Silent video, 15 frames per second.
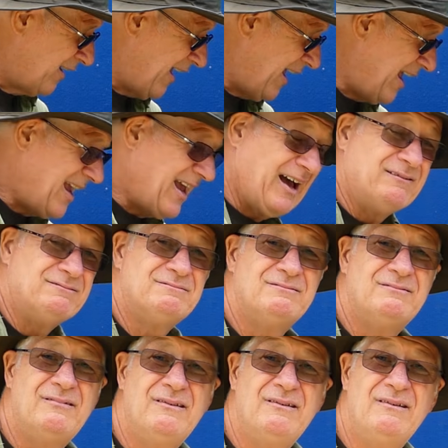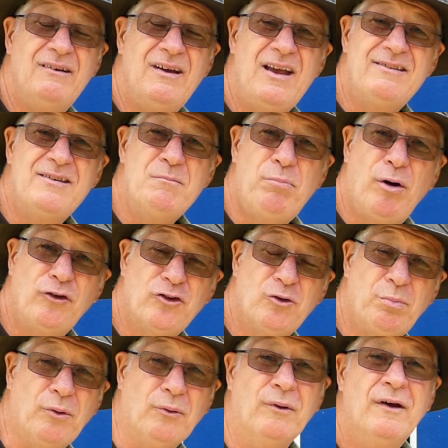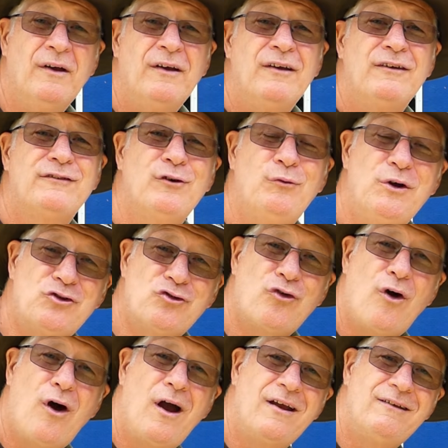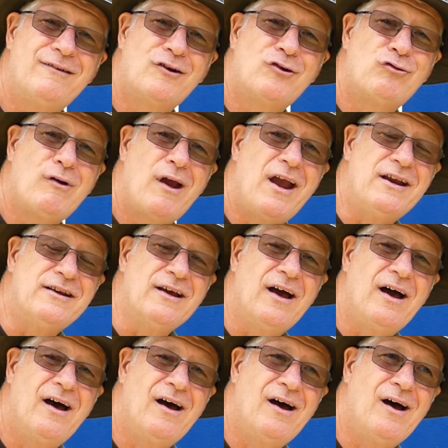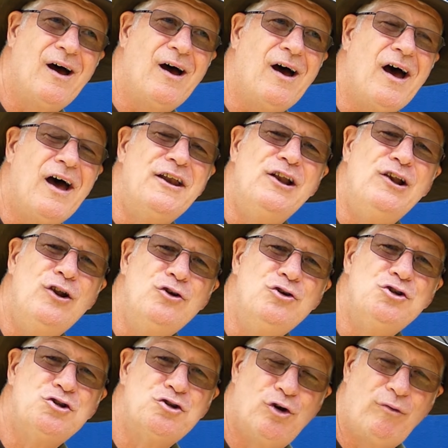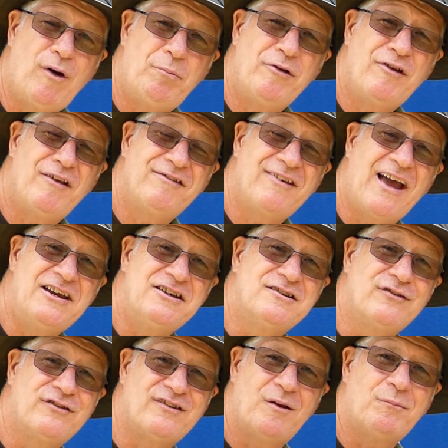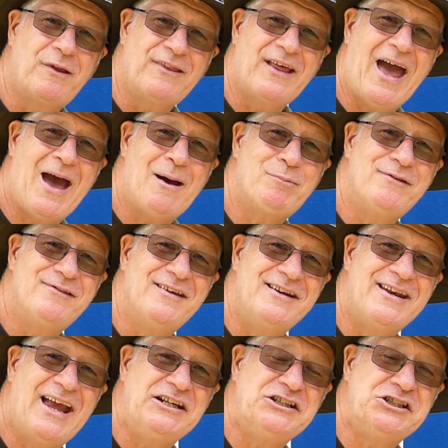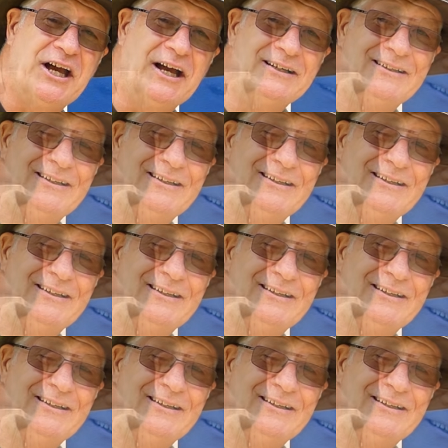here? It's impossible. So we're trying to create an illusion or representation of something that happens in nature.